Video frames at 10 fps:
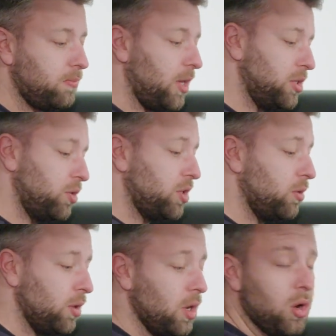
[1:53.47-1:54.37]
There's
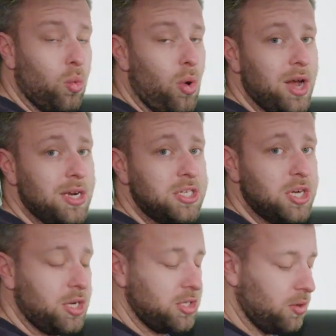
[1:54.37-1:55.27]
also wireless
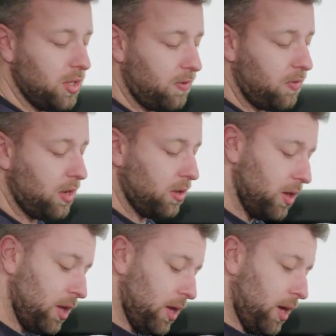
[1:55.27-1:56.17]
charging on this vehicle,
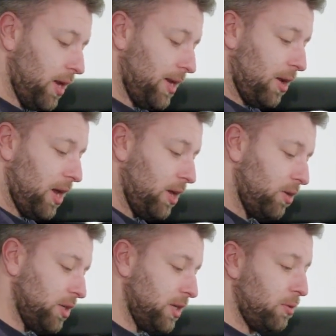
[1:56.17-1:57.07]
and down here you
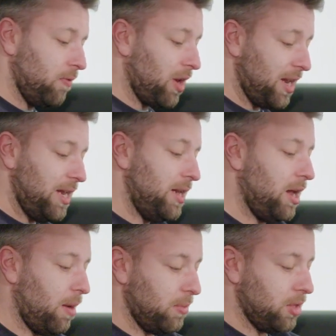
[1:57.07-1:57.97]
can see we've cleaned
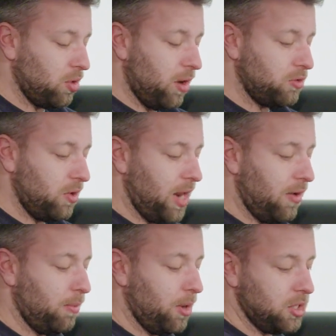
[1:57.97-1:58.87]
up the drivetrain area by